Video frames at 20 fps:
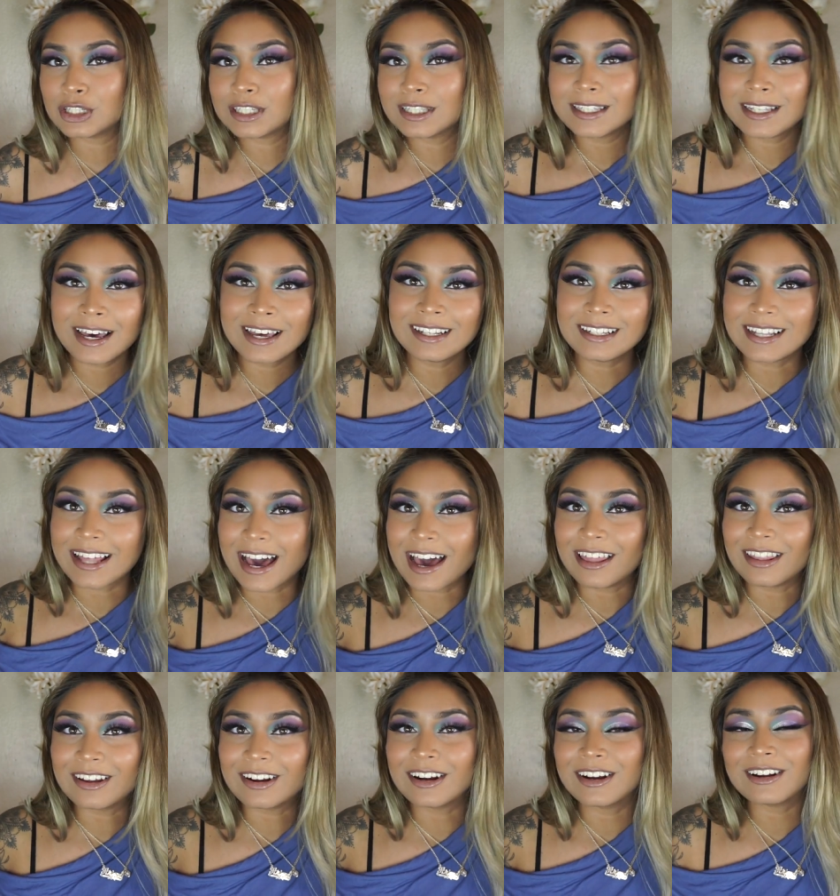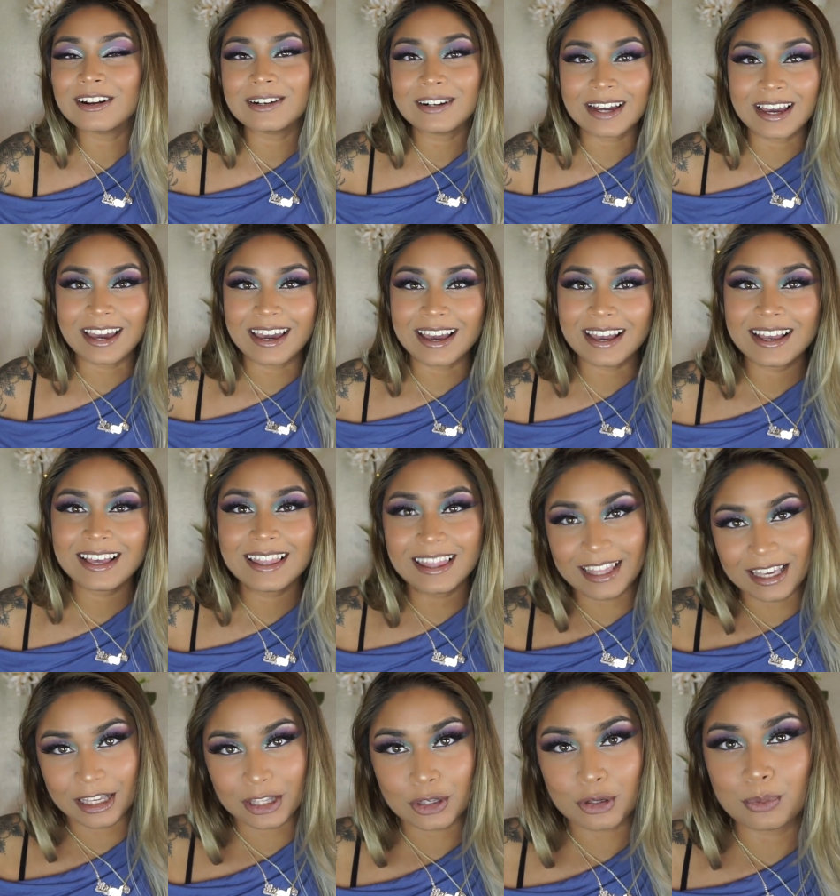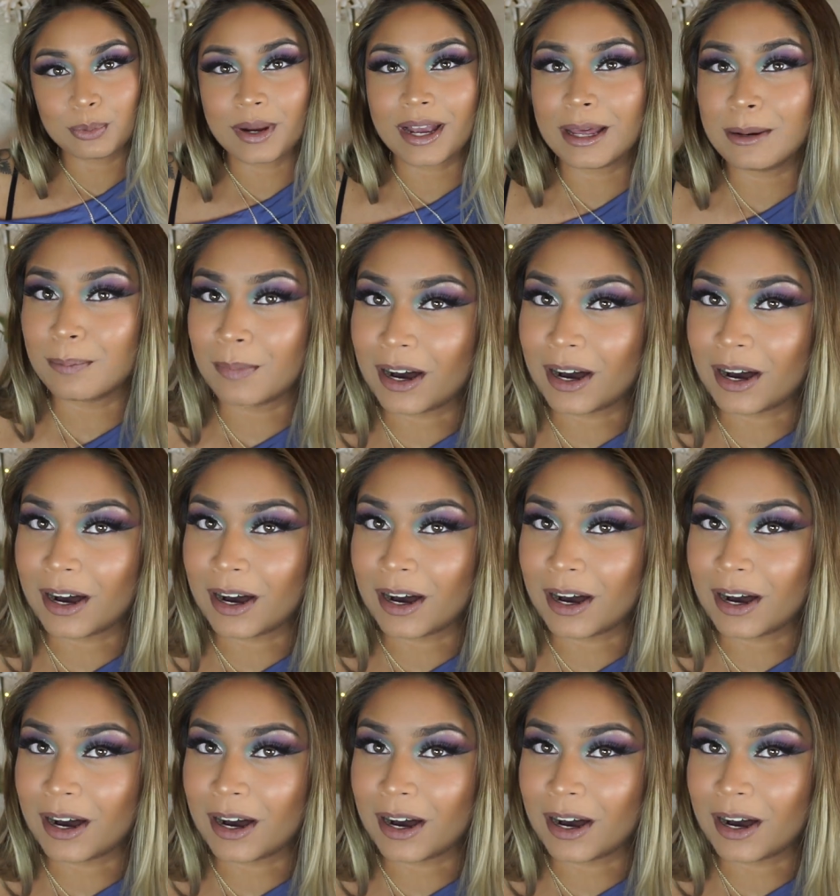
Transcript: does not lather, okay? Thank you, Brad